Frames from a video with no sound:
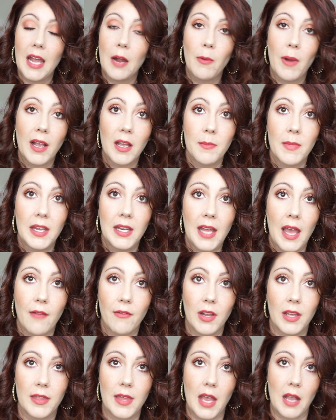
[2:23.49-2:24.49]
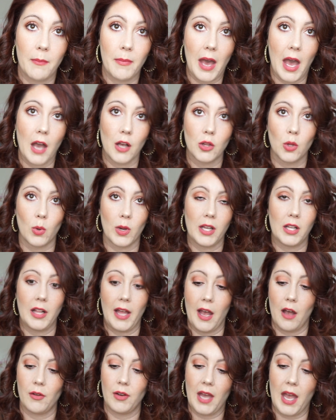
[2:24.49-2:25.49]
I recommend everything by Glory
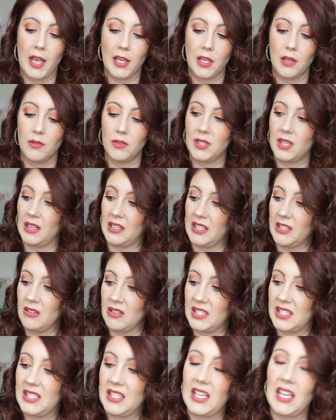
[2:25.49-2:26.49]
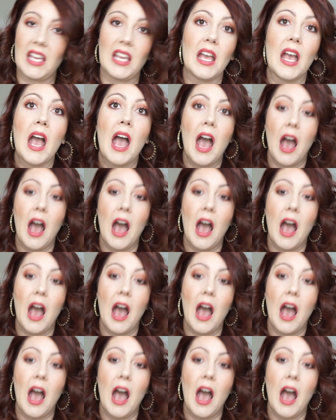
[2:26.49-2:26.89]
Cloud. I use their, ooh, it's sticky.